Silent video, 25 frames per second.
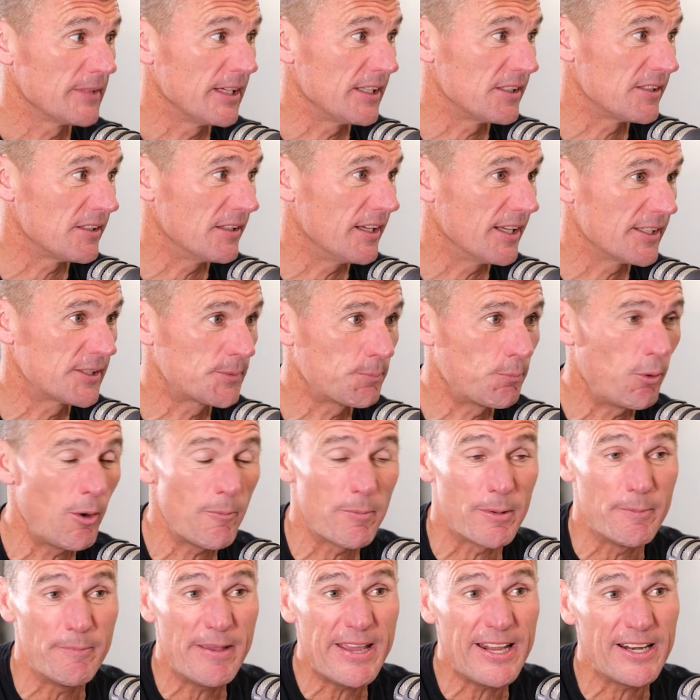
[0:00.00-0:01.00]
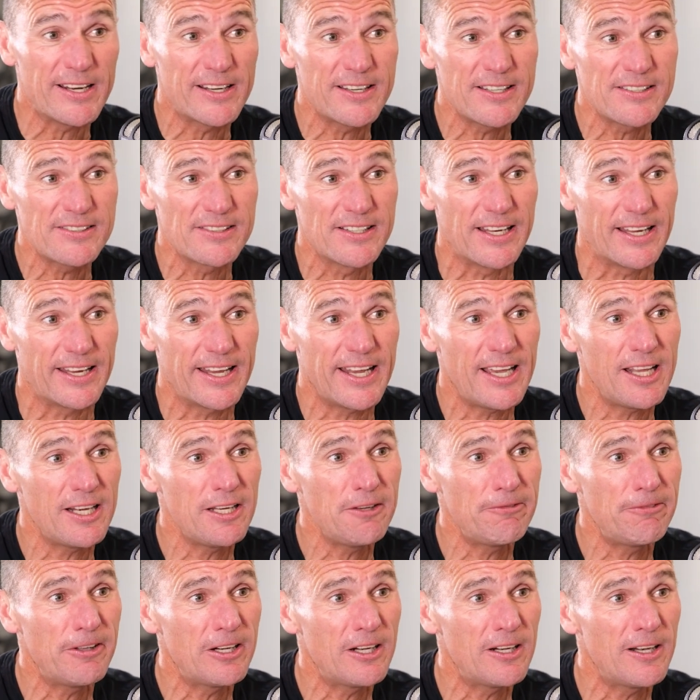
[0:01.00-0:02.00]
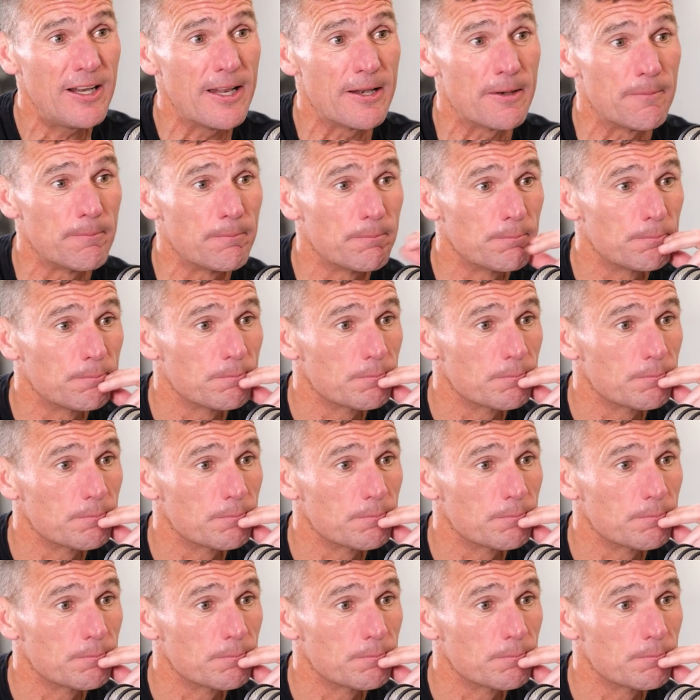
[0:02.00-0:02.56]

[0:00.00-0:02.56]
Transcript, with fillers: it's problematic, isn't it? How do you fit it in?